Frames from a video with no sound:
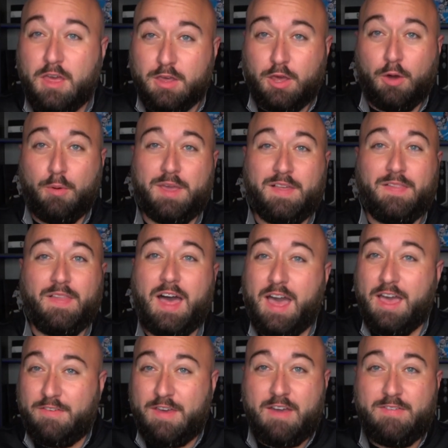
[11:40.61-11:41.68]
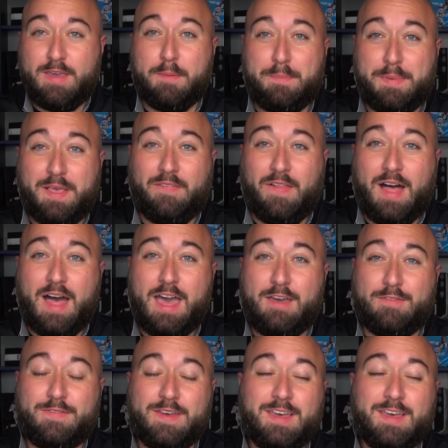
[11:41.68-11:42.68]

going live, having a big live,